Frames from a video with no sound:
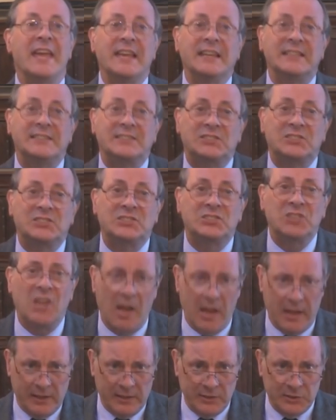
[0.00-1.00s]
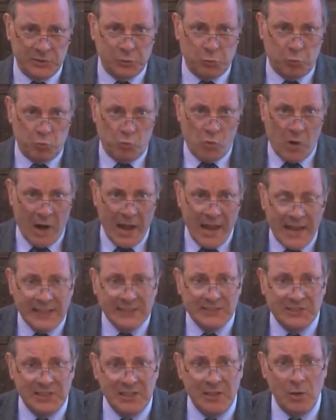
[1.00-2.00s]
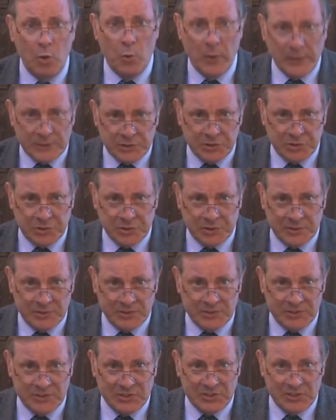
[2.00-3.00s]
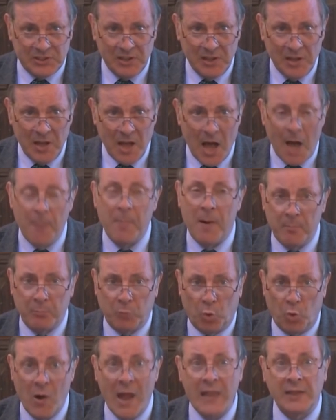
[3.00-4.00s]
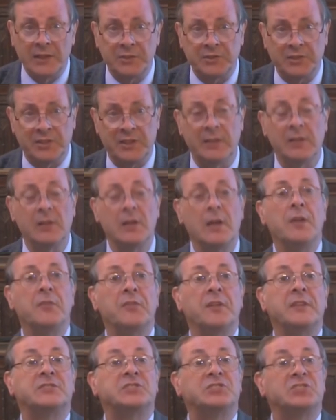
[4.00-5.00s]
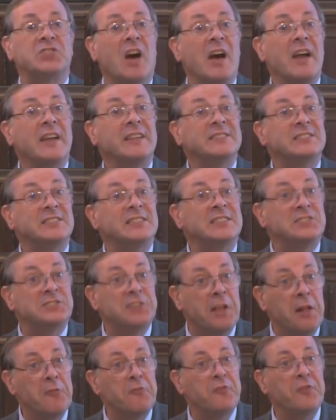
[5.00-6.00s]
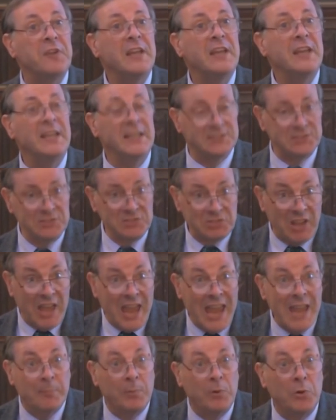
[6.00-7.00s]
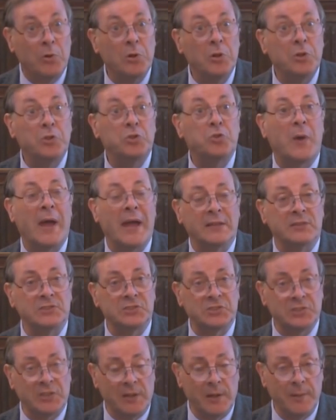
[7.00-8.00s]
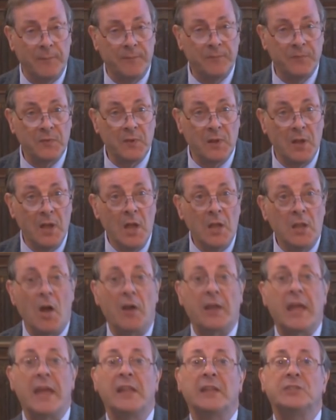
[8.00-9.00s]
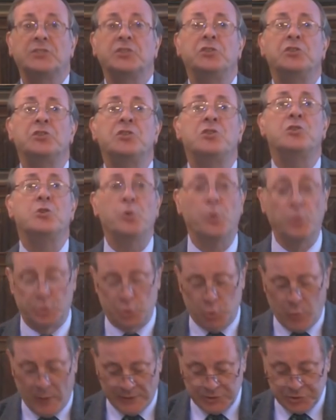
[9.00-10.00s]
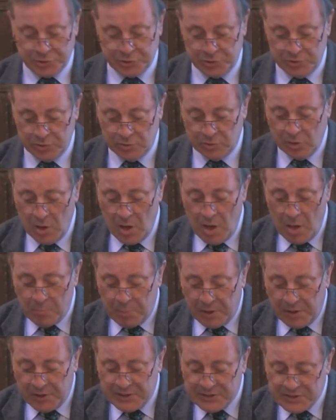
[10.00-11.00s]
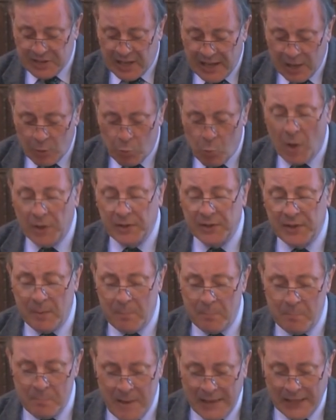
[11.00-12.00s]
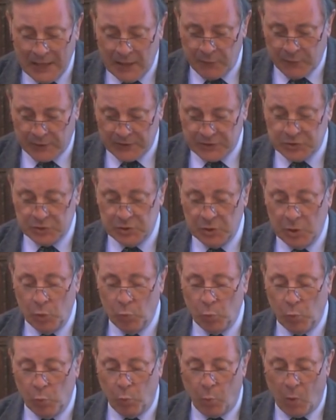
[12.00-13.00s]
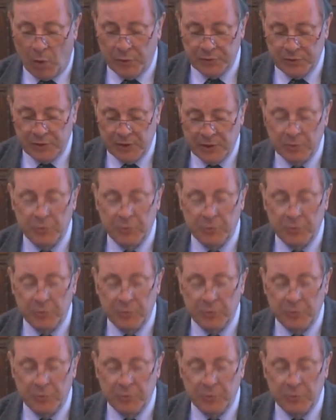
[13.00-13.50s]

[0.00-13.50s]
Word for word: Is science raising questions about morality that science itself isn't able to answer? Now, again, that's a huge question, but it is, I think, one that many of us will want